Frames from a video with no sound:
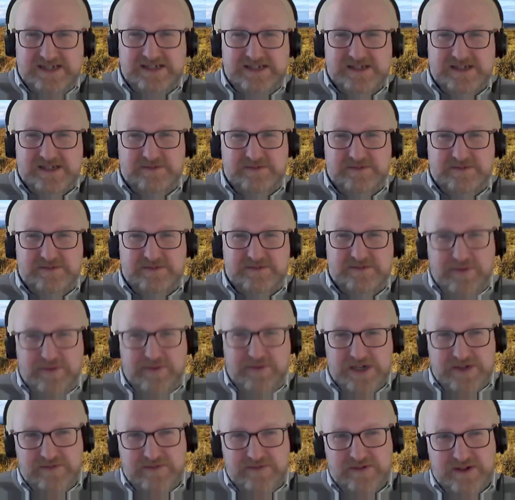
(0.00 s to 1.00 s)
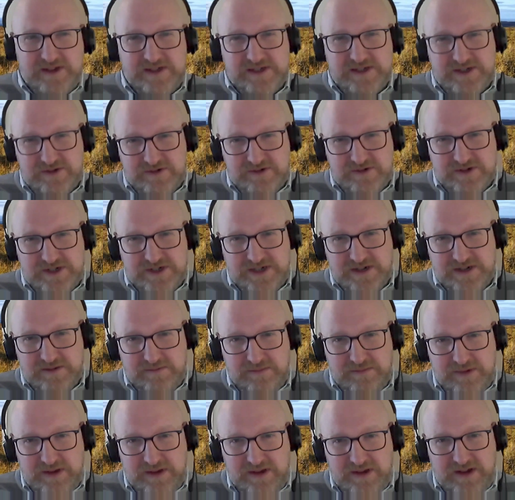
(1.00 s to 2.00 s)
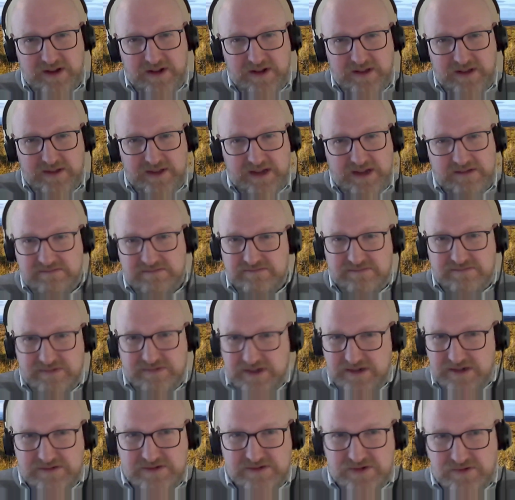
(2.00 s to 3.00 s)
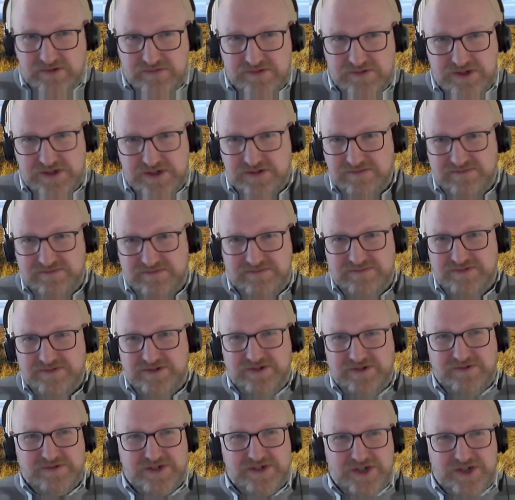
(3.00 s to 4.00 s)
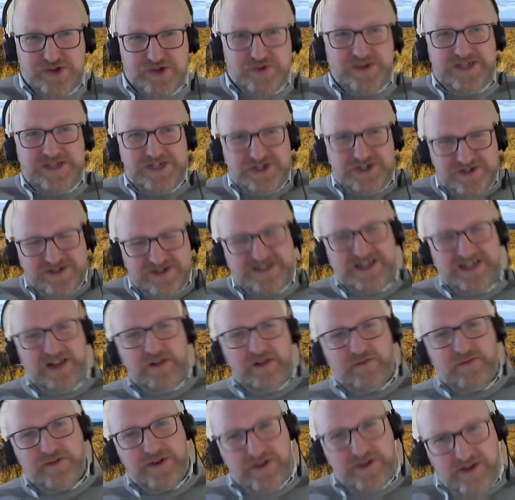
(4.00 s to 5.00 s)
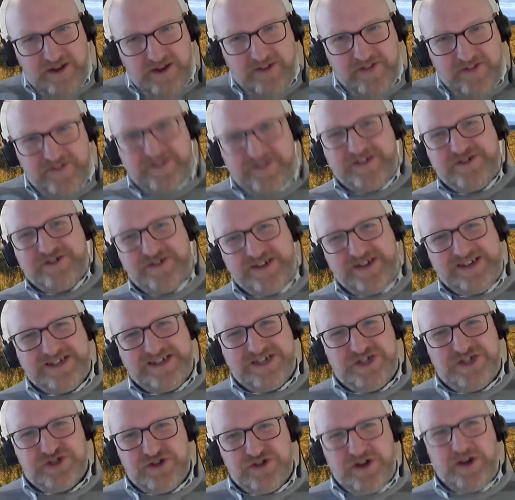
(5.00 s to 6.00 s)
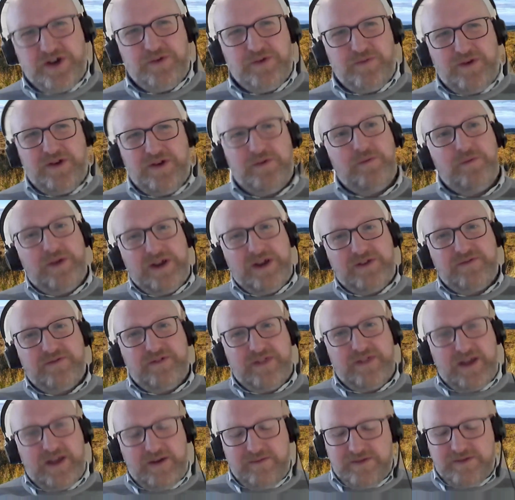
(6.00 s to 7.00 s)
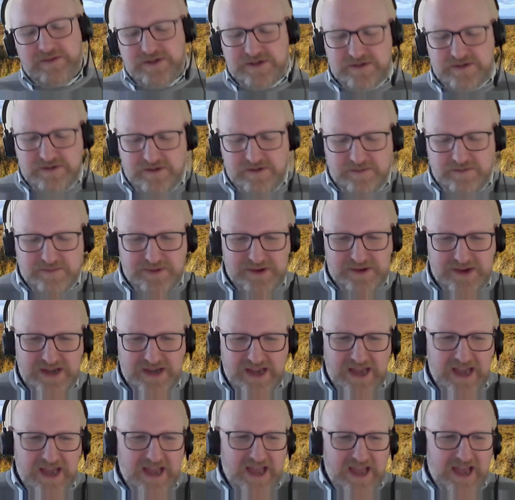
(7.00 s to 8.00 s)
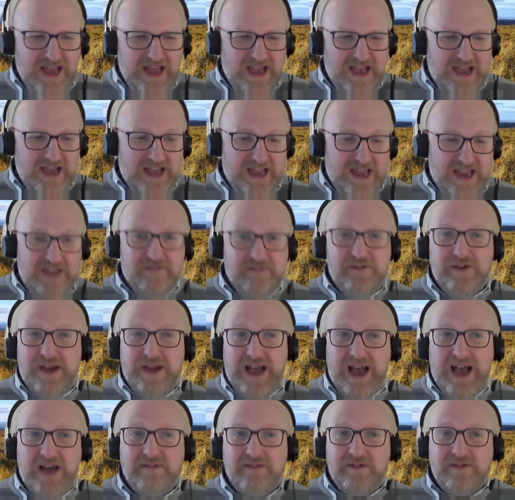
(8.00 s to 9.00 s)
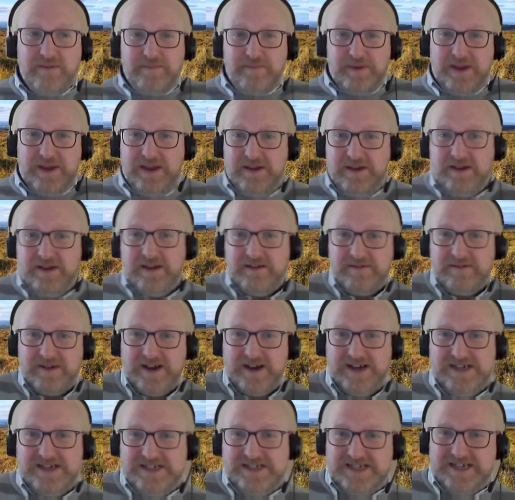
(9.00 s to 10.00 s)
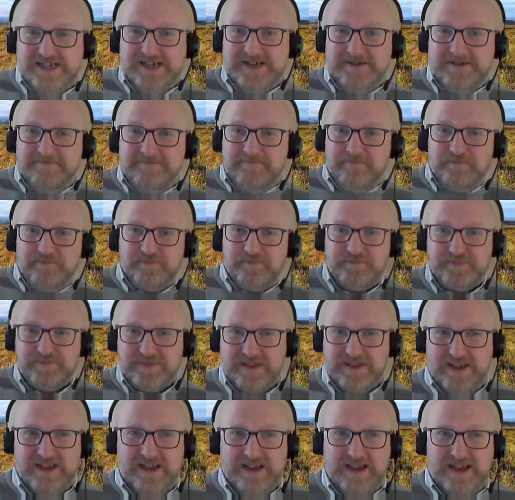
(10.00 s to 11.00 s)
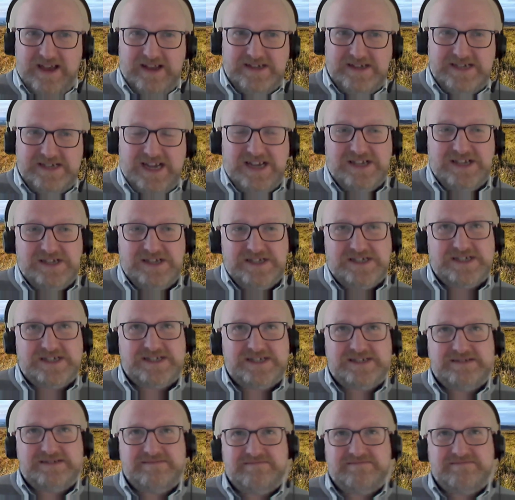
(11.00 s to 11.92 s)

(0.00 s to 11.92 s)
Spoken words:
to be part of a consortium, then don't twist yourself in knots trying to join one. Wait for that one to open. If you have a big idea, and